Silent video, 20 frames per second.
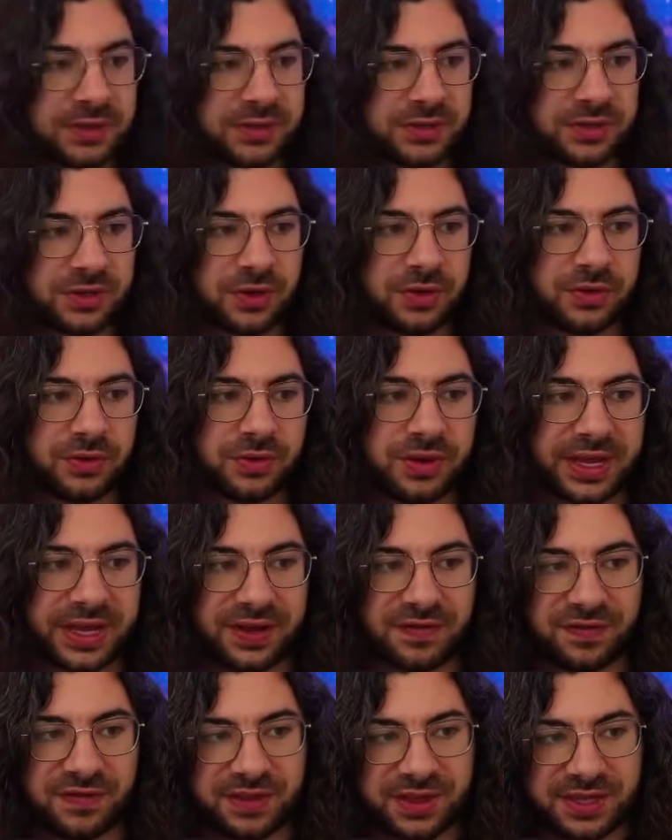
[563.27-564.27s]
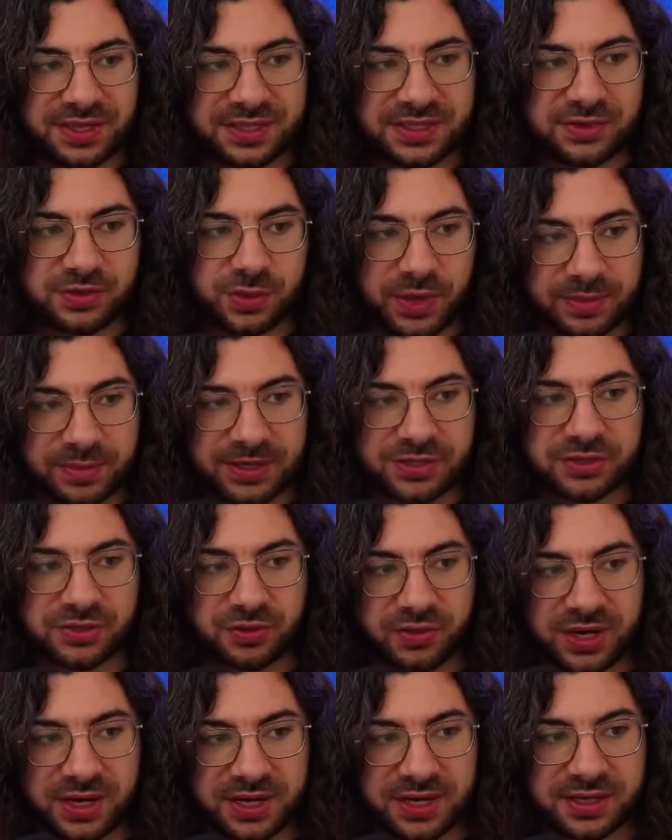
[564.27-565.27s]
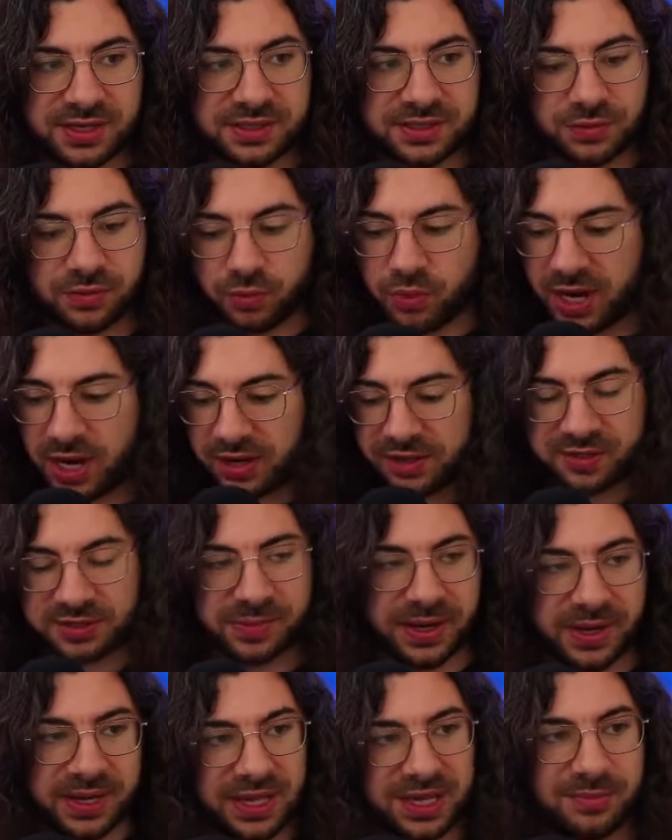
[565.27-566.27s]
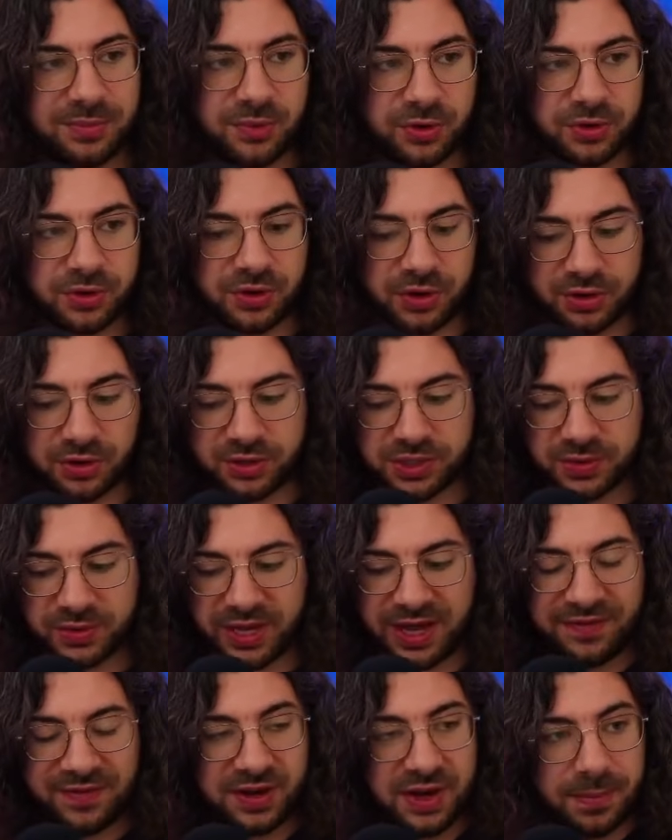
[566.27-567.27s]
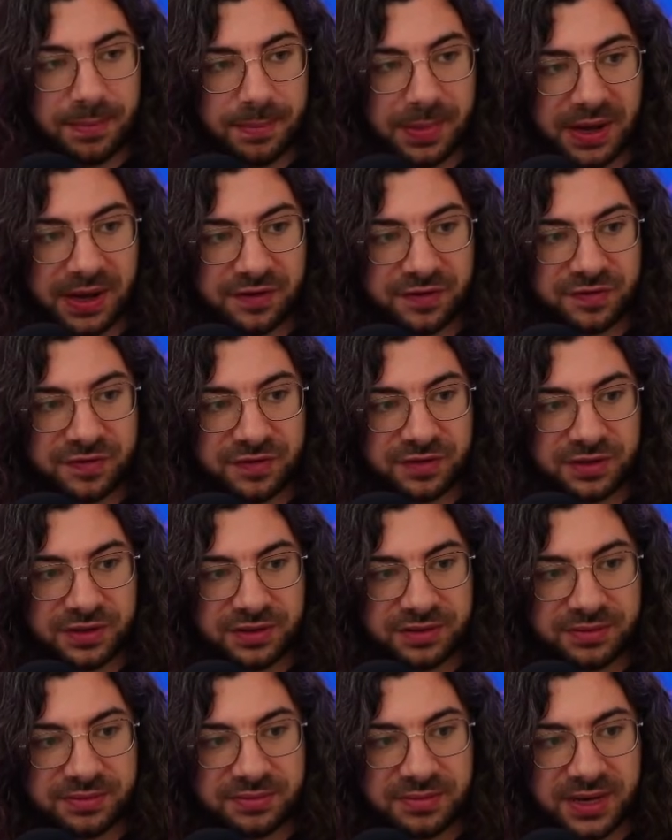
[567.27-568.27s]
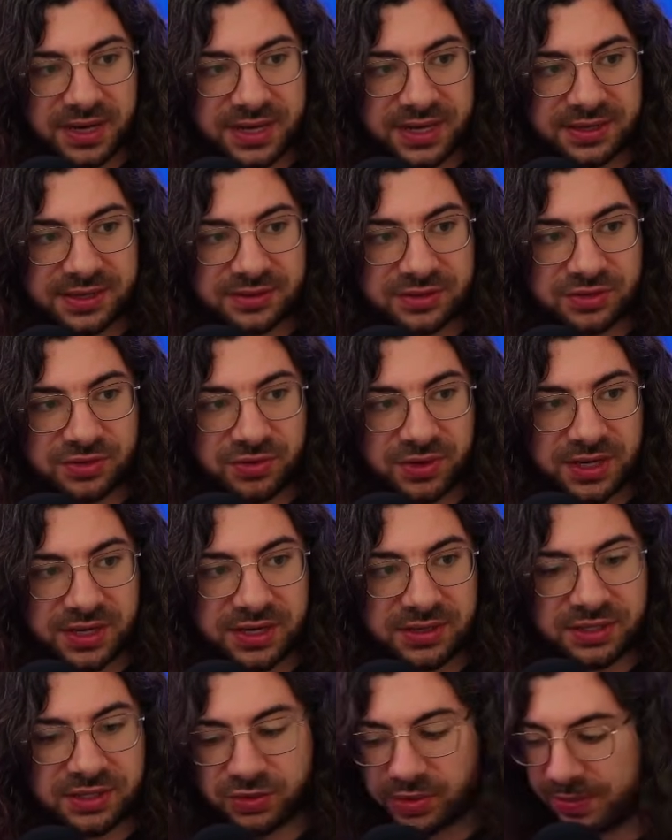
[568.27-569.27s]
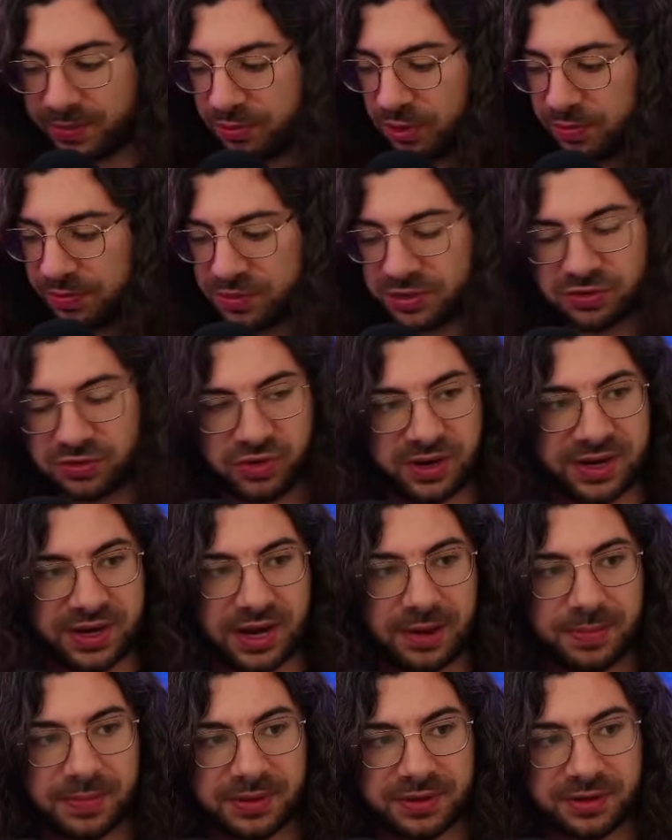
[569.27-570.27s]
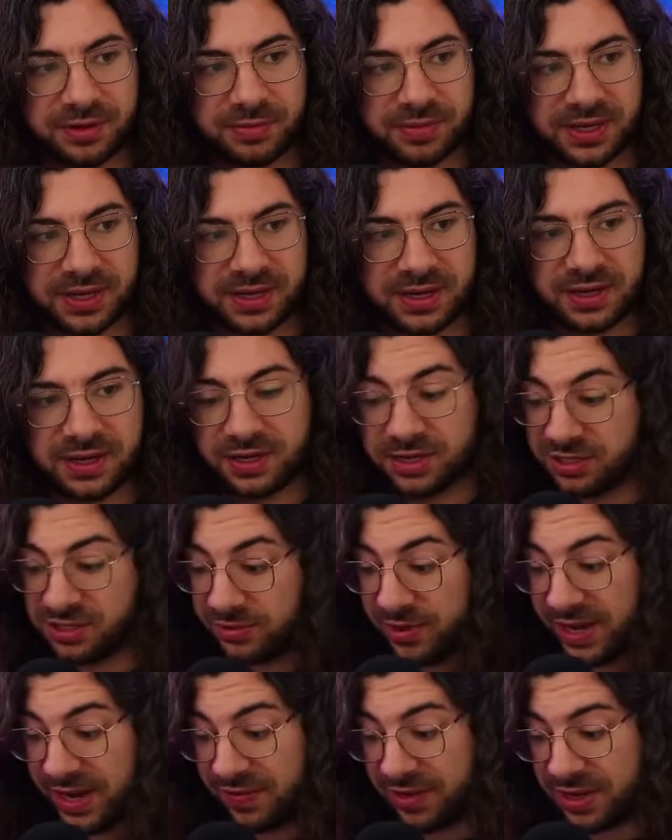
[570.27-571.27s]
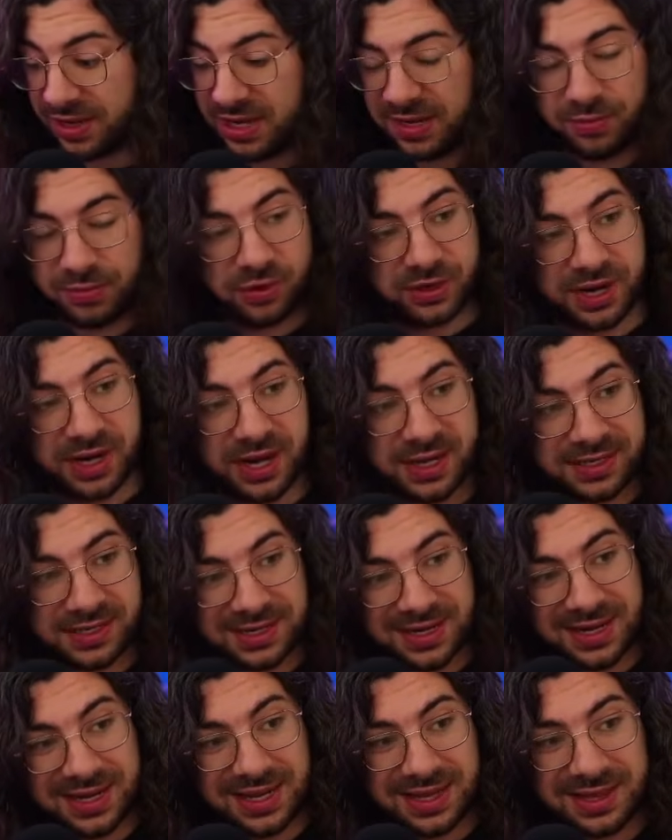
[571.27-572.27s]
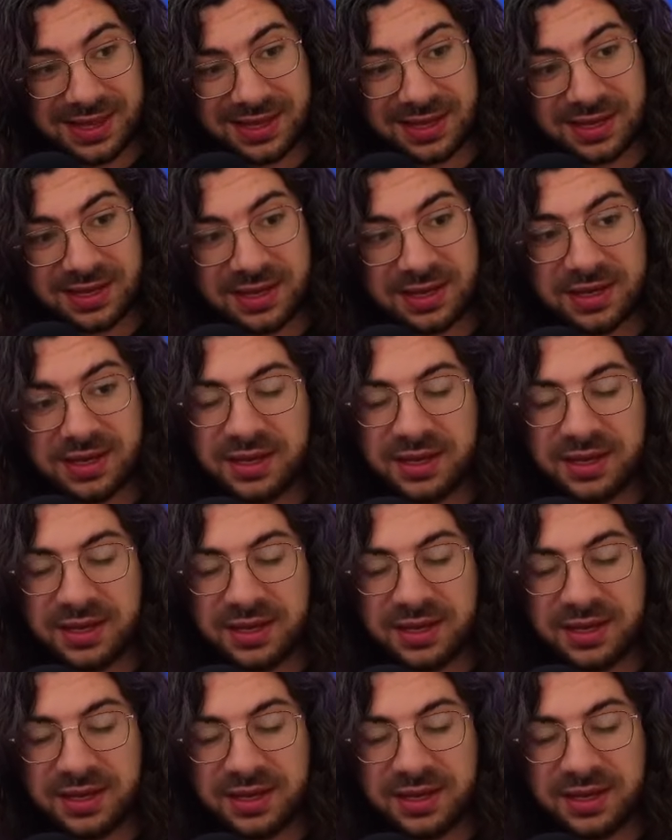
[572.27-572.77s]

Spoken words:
So like if this is where my screen is, where does my keyboard go? Do I have it above my screen? Do I prop the screen up a little bit? Do I have a keyboard underneath it?